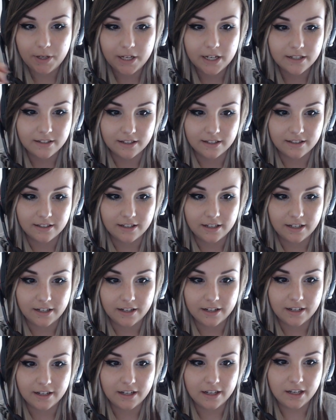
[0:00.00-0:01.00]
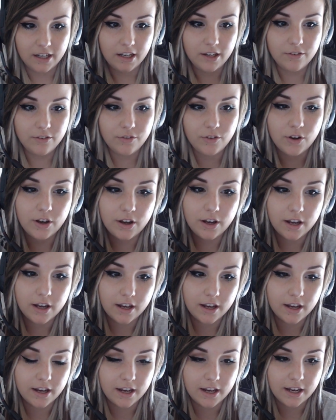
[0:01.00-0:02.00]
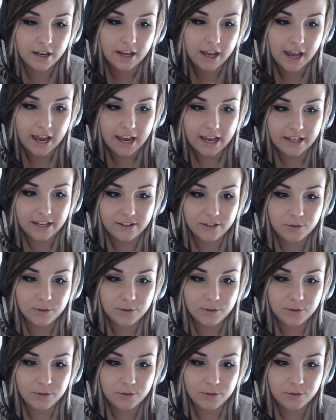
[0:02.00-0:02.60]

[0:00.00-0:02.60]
is asking, if you had